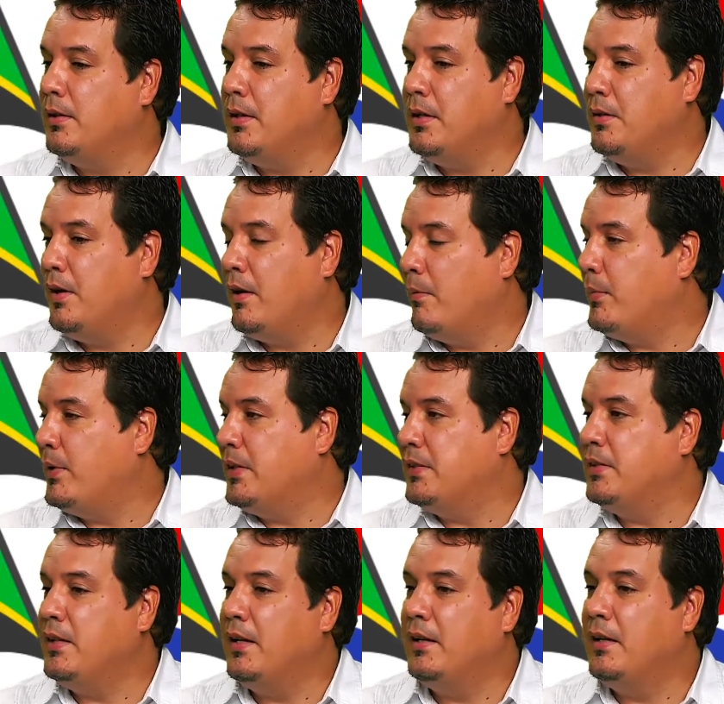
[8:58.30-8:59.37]
leader and
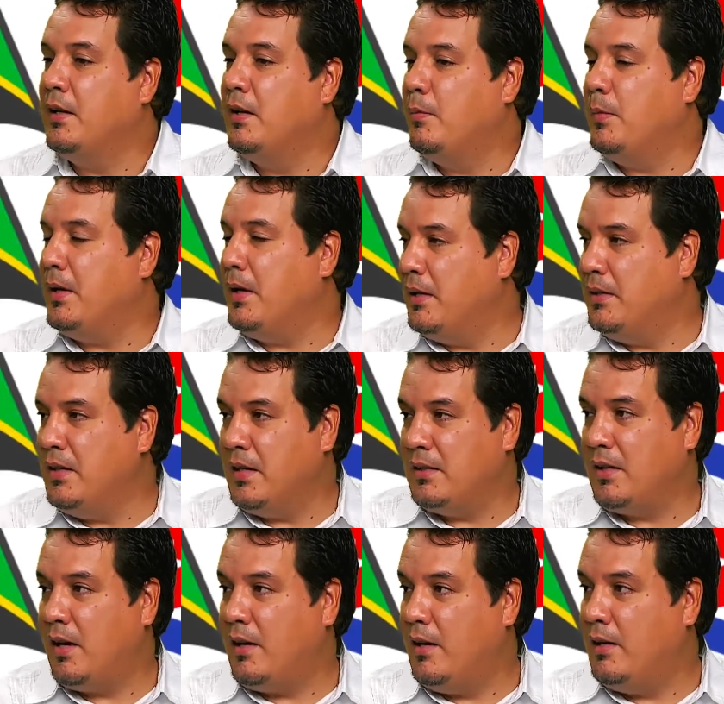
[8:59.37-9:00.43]
president, Miguel
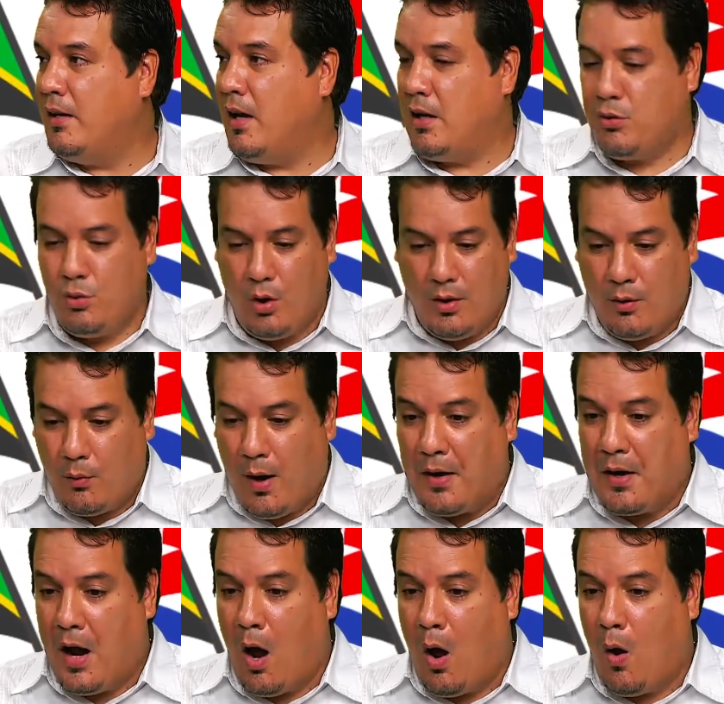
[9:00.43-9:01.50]
Díaz-Canel. Actually,
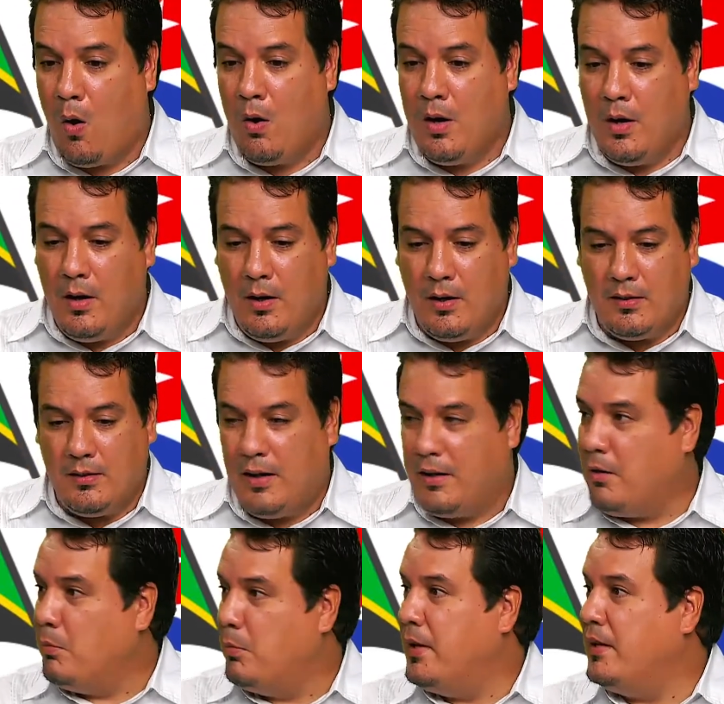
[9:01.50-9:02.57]
right now, is
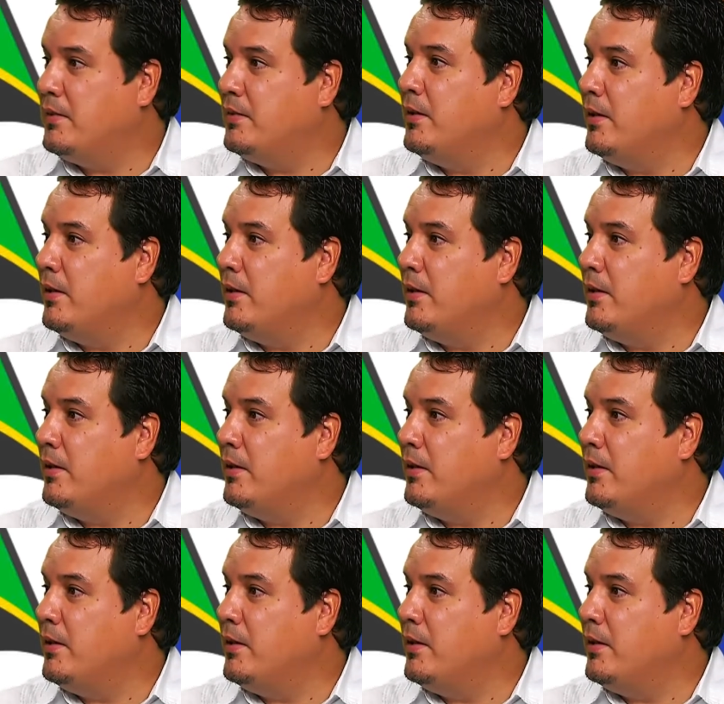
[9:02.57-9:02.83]
taking place